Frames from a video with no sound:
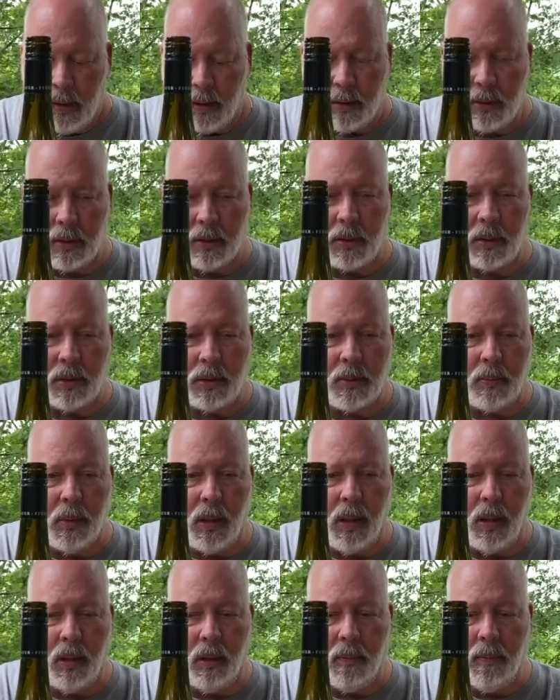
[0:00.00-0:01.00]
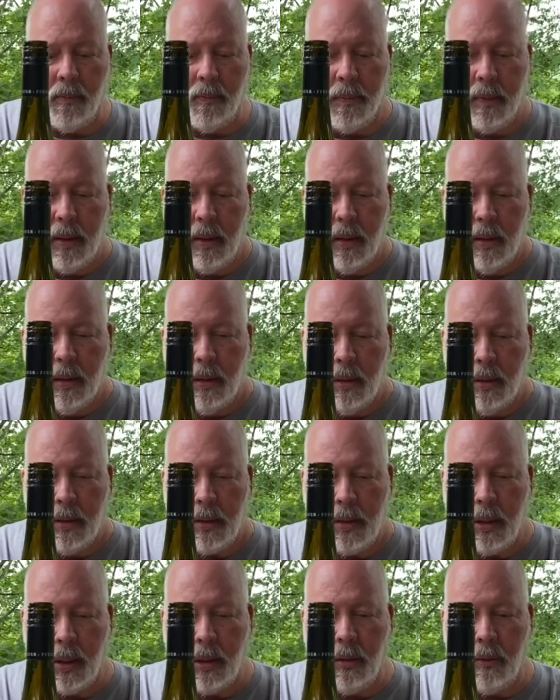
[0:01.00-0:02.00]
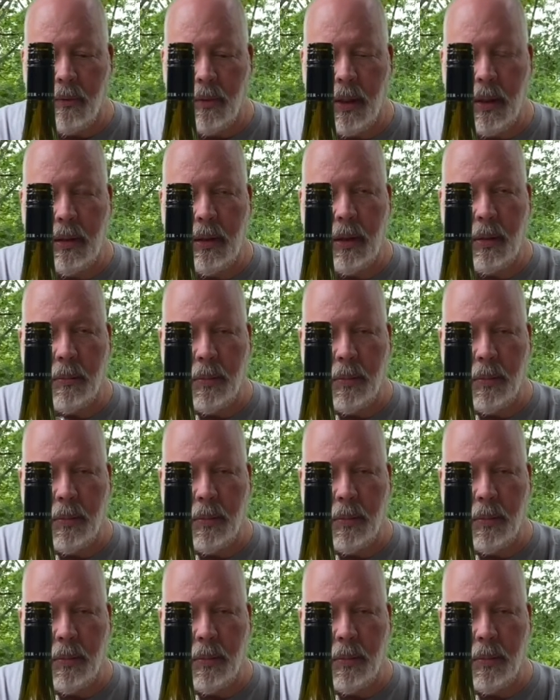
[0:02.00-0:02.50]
This is a small single vineyard